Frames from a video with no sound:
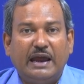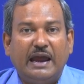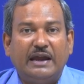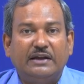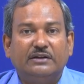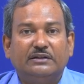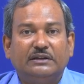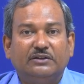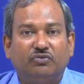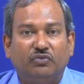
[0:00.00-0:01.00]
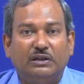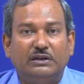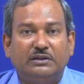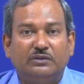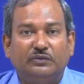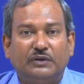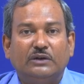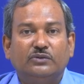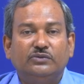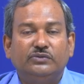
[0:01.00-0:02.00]
and the relative
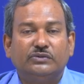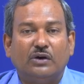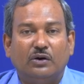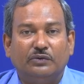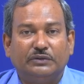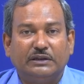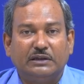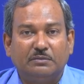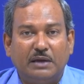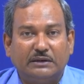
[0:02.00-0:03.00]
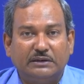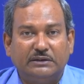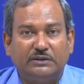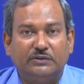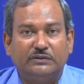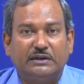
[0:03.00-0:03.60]
values of their magnitudes,